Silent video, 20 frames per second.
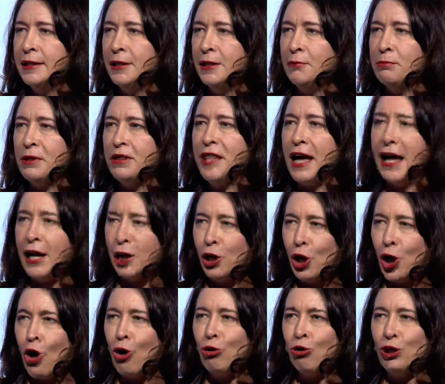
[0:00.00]
But that
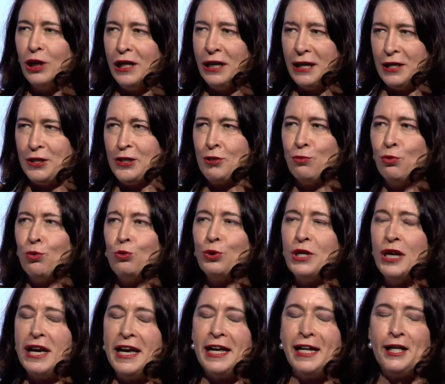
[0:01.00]
long list will
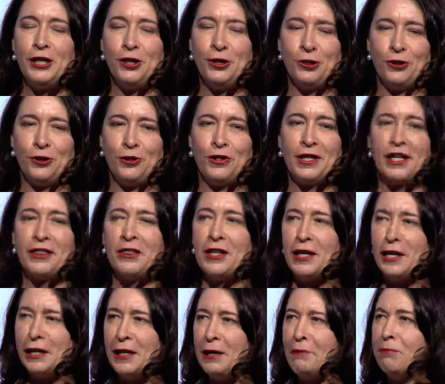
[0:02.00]
tell you that the
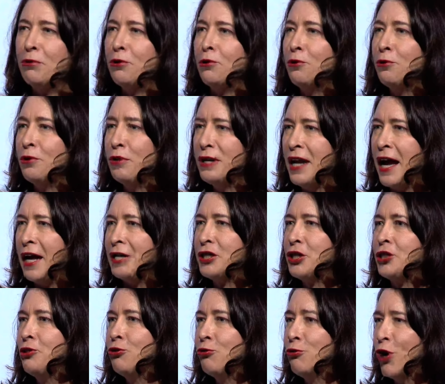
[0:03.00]
Liberal
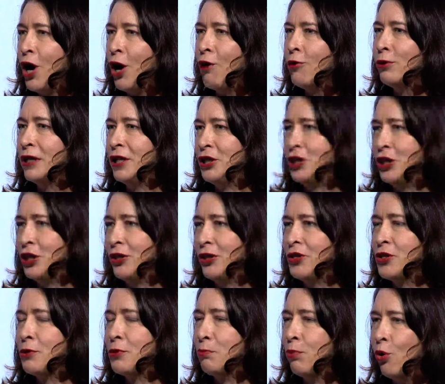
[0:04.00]
National Coalition
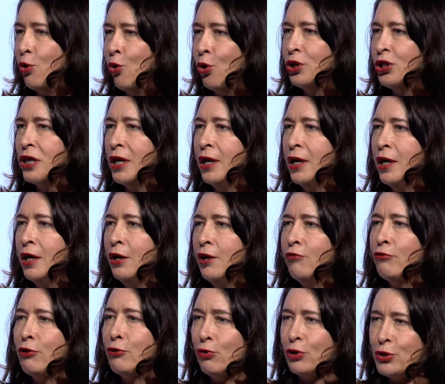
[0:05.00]
support
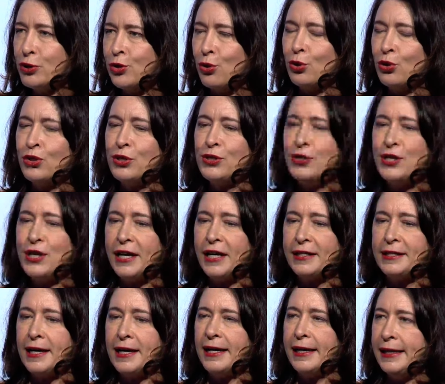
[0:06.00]
for the resources
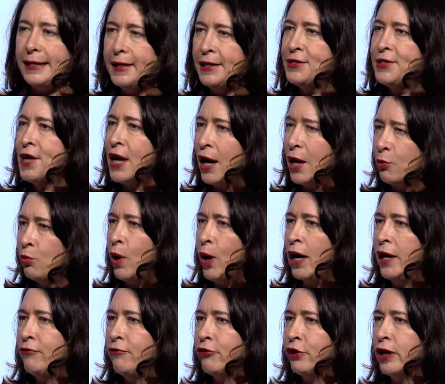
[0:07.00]
sector is
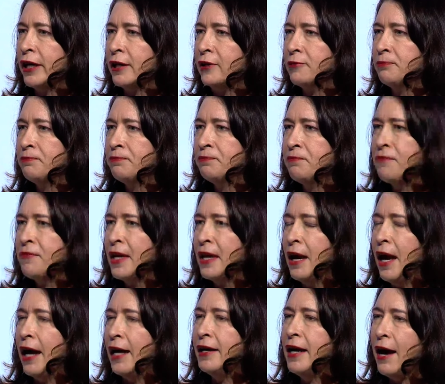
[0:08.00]
unwavering.
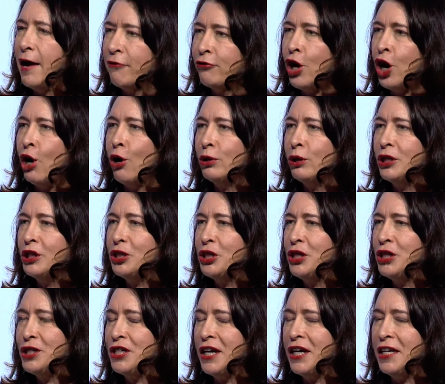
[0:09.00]
And to have coalition
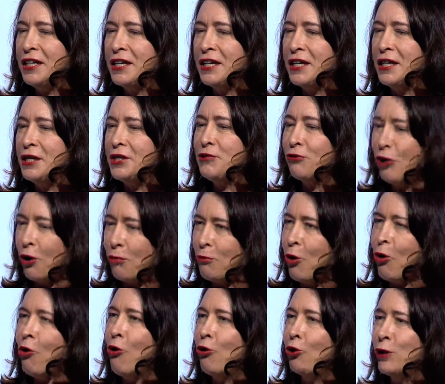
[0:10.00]
attendees from
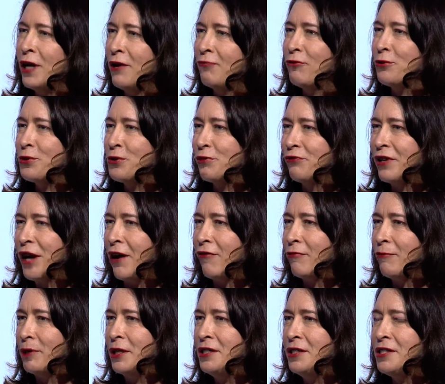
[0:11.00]
all levels of
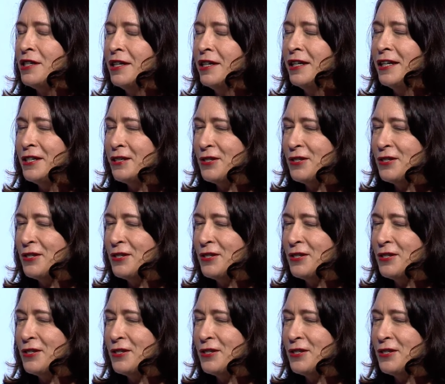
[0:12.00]
government is a